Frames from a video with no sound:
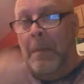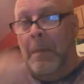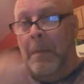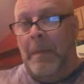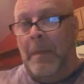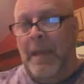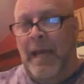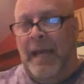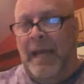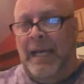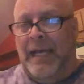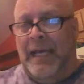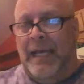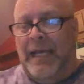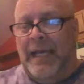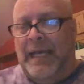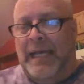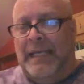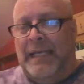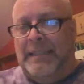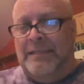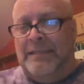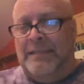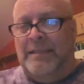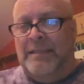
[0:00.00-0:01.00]

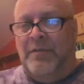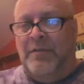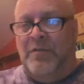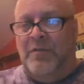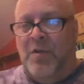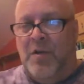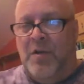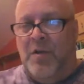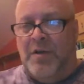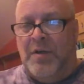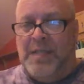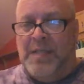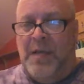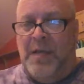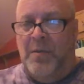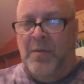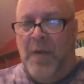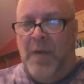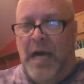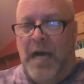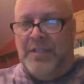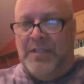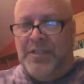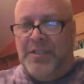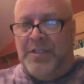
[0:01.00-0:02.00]
And of course, I
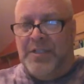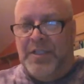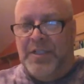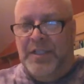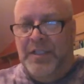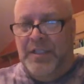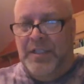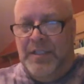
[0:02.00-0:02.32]
watched it.